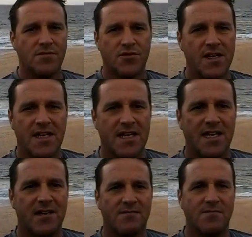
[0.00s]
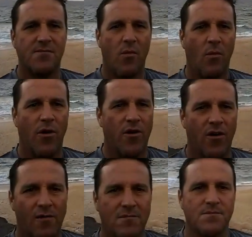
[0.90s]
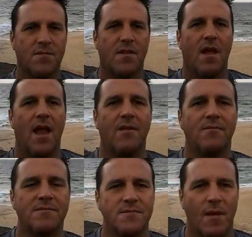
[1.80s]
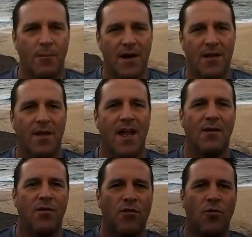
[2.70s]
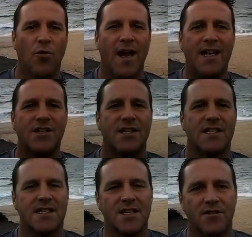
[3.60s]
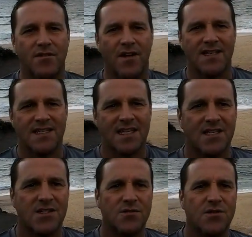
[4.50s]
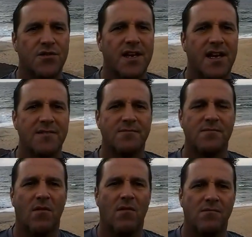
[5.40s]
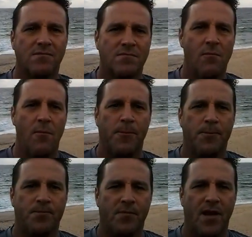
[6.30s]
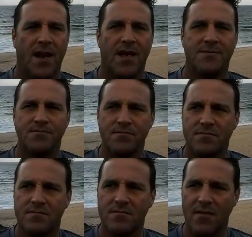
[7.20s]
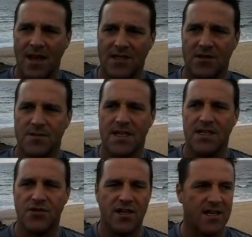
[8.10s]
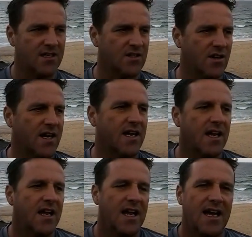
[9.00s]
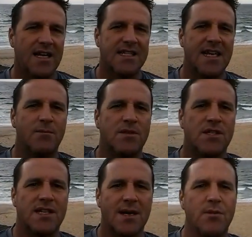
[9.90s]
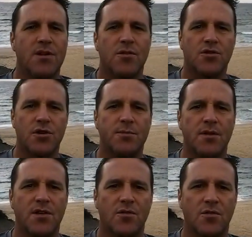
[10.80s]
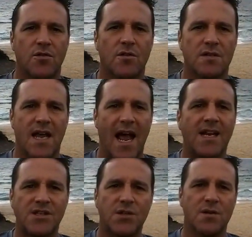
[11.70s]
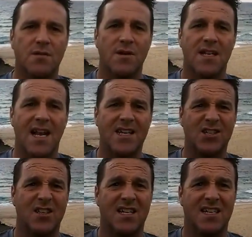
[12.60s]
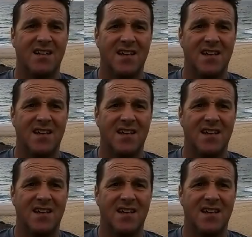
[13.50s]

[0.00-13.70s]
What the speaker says: drinking and whatnot. But the raw energy itself has nothing to do with drinking. Okay? That's what I'm saying. Drinking is like an attempt to double it or triple it or to add to it, when it actually,